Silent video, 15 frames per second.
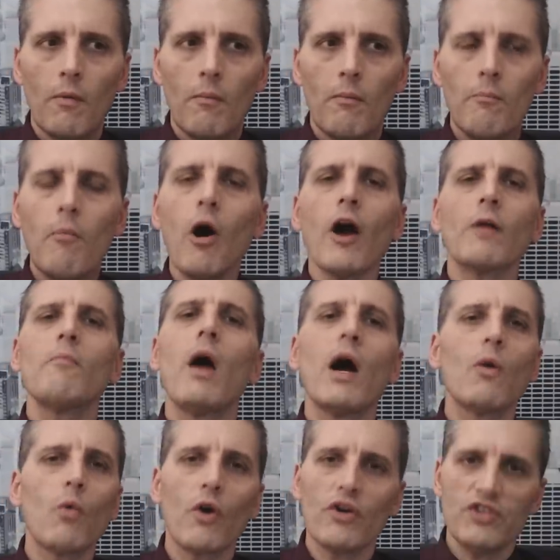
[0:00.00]
mark my
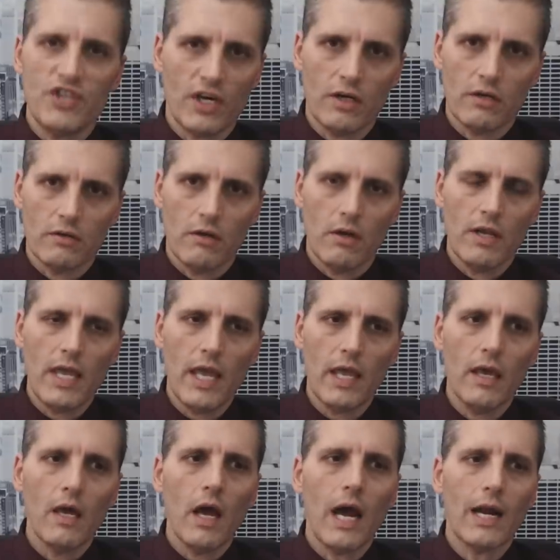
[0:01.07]
words here, okay?
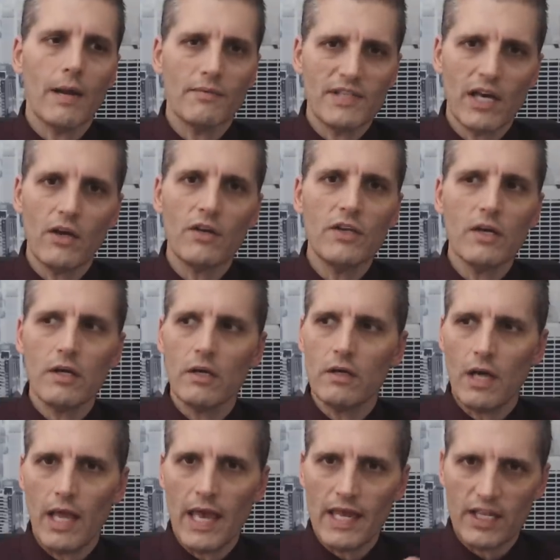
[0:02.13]
And I'm telling you
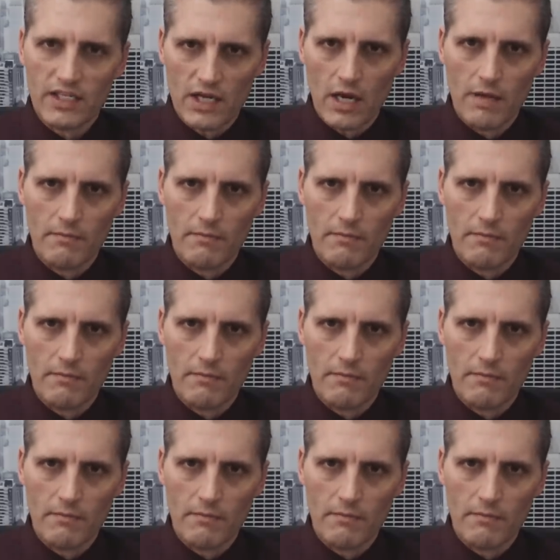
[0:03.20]
ahead of time,